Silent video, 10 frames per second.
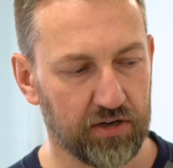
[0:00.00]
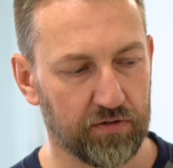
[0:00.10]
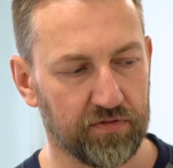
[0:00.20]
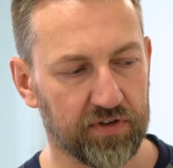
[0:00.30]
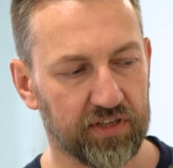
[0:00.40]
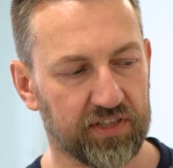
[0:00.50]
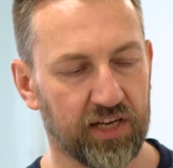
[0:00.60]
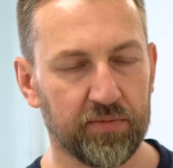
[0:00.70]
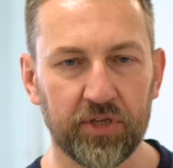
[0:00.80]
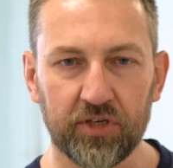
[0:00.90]
of
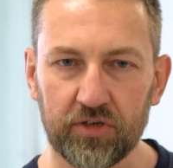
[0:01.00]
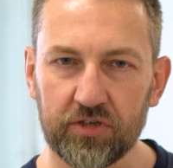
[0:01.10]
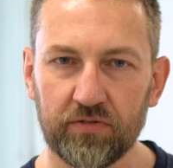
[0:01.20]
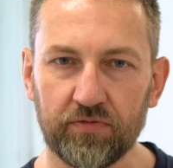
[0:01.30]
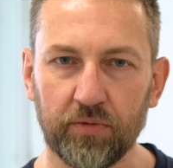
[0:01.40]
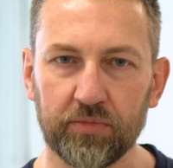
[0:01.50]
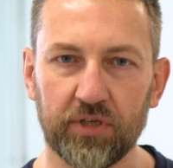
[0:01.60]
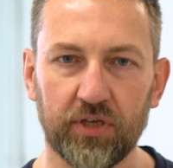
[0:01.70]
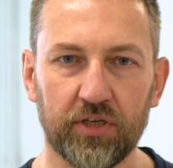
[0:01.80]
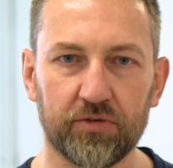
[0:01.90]
10 meters from
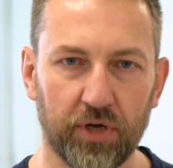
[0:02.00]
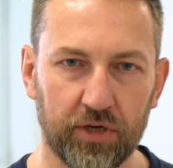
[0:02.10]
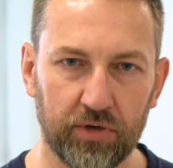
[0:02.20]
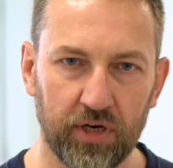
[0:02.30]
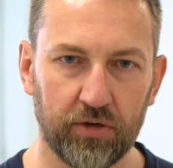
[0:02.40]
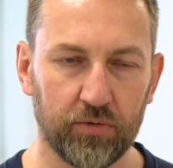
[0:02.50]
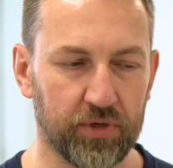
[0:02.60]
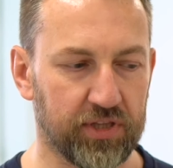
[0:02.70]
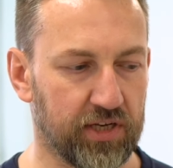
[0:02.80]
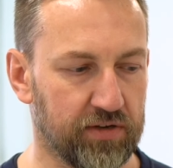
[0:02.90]
the dry cooler.
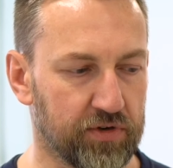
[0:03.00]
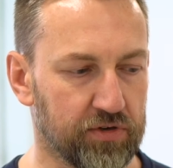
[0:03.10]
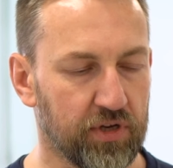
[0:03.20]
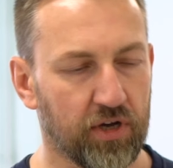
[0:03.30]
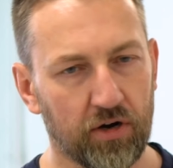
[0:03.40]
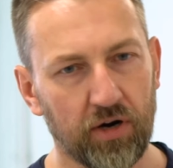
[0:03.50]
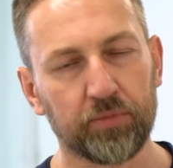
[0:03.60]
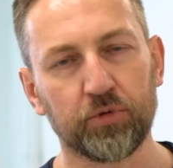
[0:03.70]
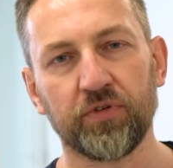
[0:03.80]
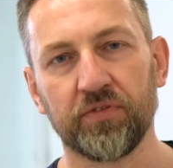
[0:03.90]
We deliver, or
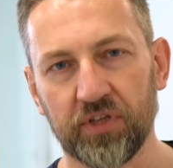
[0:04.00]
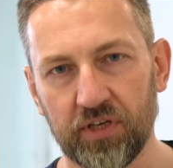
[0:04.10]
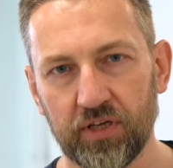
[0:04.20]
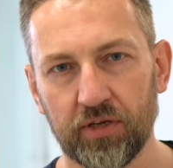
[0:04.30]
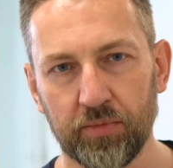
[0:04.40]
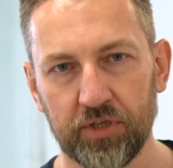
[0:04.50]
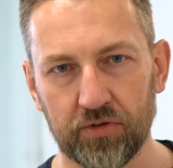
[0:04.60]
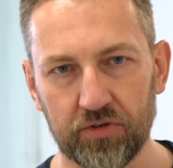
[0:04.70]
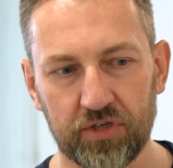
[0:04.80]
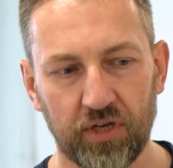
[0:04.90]
up to 15
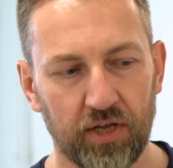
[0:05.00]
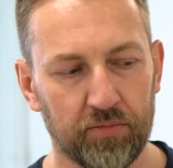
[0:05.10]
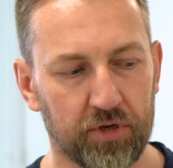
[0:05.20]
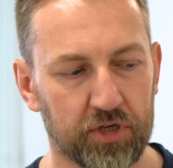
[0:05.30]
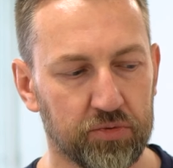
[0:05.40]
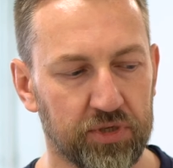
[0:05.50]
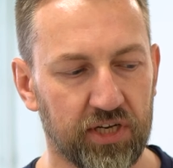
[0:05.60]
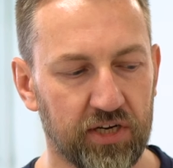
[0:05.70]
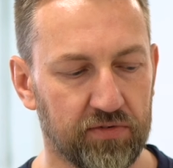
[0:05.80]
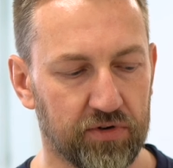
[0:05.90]
meters, because we
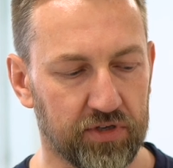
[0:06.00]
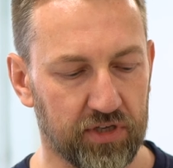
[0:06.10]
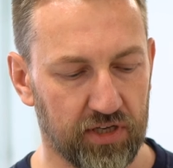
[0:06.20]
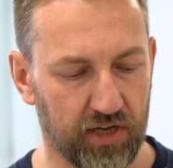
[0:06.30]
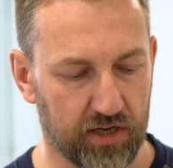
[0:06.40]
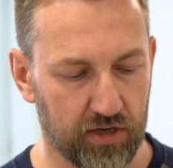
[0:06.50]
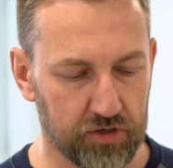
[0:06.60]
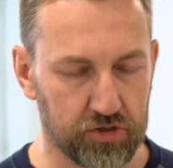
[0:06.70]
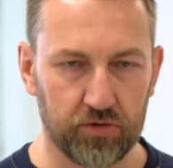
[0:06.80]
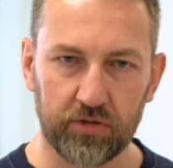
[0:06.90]
deliver the
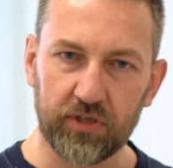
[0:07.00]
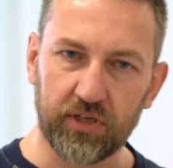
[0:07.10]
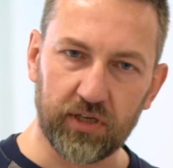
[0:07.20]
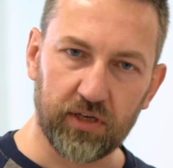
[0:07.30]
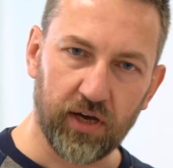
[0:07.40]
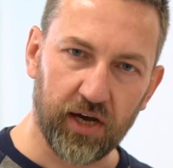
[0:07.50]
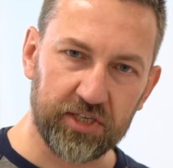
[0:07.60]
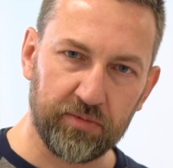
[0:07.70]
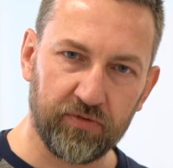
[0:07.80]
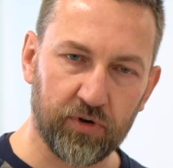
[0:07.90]
enclosure, the
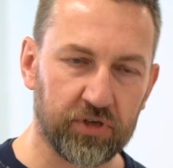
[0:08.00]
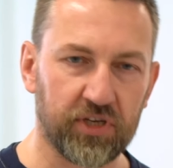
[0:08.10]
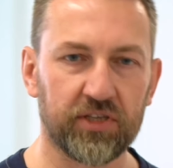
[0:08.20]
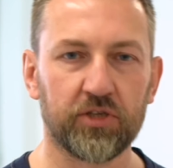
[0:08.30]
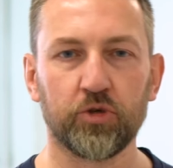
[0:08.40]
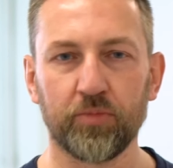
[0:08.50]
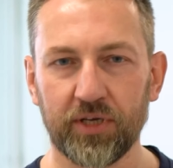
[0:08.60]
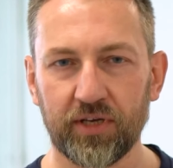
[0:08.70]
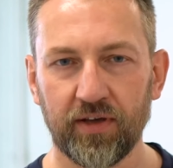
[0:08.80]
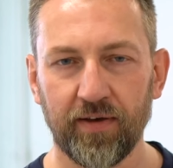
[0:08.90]
ICP-40 and the
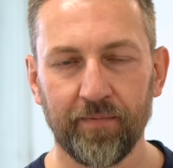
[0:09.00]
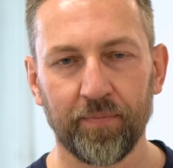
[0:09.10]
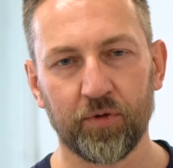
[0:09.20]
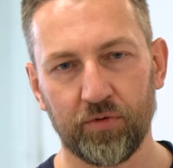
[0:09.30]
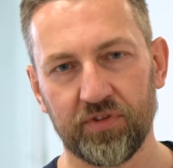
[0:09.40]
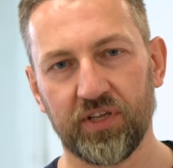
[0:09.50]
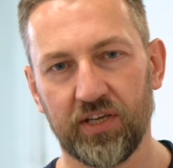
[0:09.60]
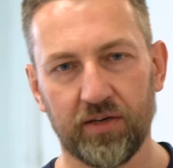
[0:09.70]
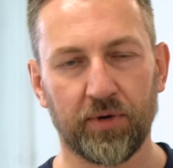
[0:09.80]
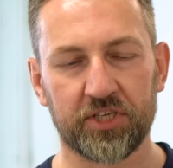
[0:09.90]
tubing with
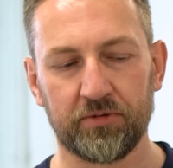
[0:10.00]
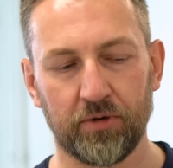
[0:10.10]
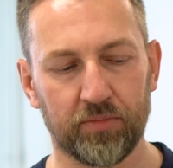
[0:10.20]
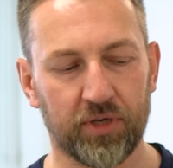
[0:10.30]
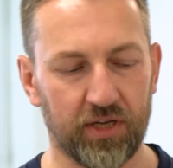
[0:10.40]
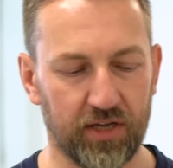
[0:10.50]
the maximum